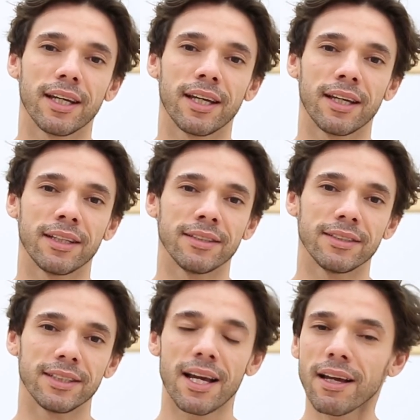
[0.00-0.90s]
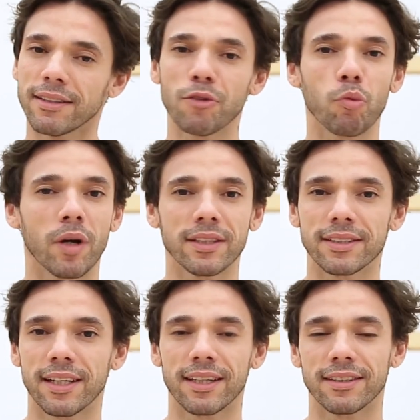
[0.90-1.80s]
and yeah, and then
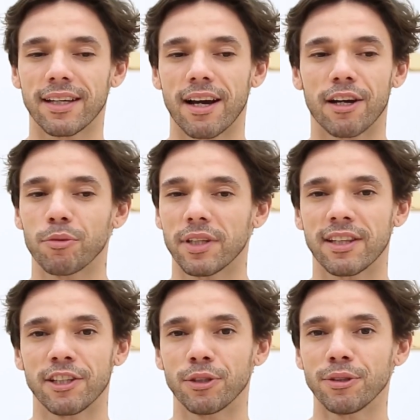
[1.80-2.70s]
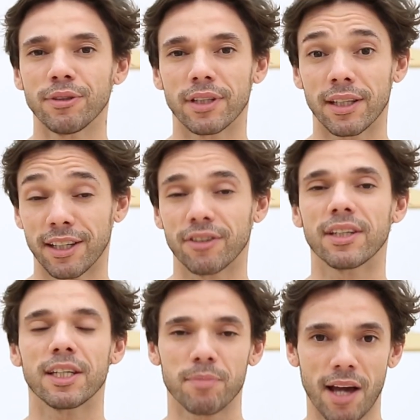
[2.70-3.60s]
once they are with you, and they're
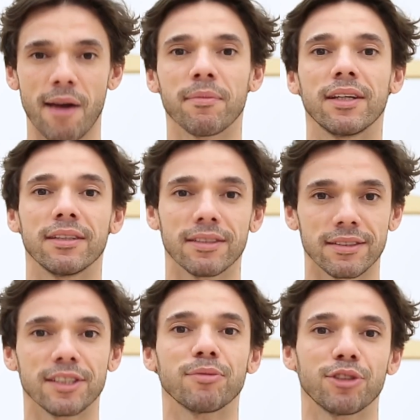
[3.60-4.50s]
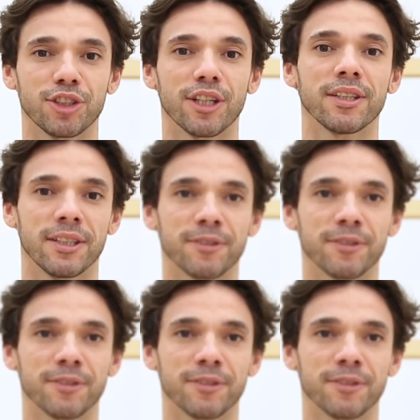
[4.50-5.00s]
gonna keep coming, that's for sure.